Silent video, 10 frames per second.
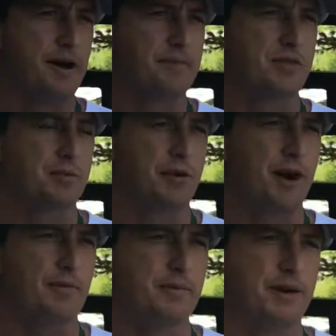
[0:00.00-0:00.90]
um, the
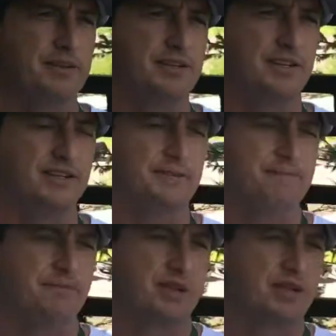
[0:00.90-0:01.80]
problem I see
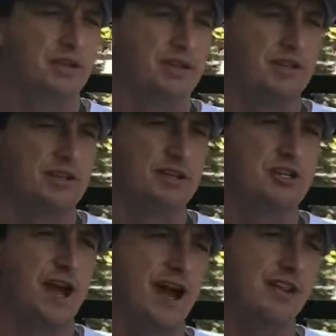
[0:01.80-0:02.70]
and the
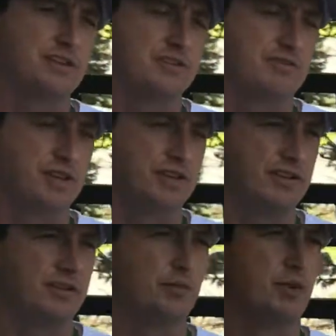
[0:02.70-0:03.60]
challenge
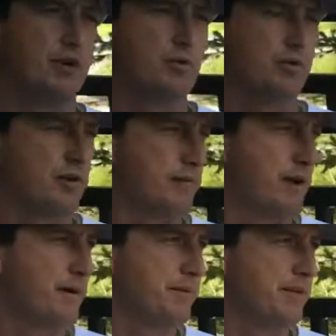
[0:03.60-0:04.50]
facing the world with our
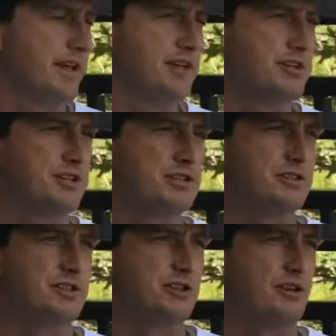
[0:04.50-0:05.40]
population
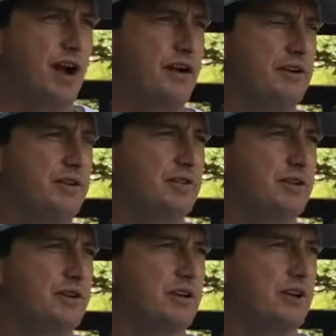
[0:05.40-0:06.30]
is, you know, how do you
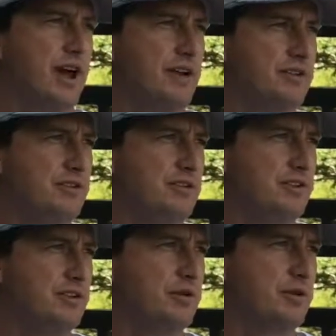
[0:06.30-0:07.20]
how do you
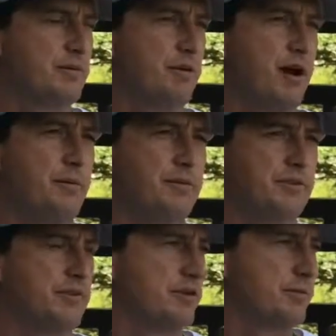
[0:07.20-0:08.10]
deal with the problems
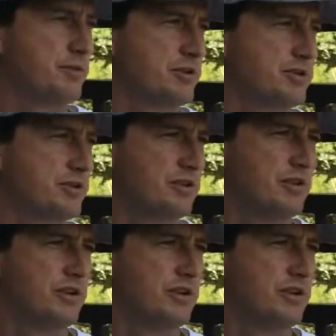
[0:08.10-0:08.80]
of the commercial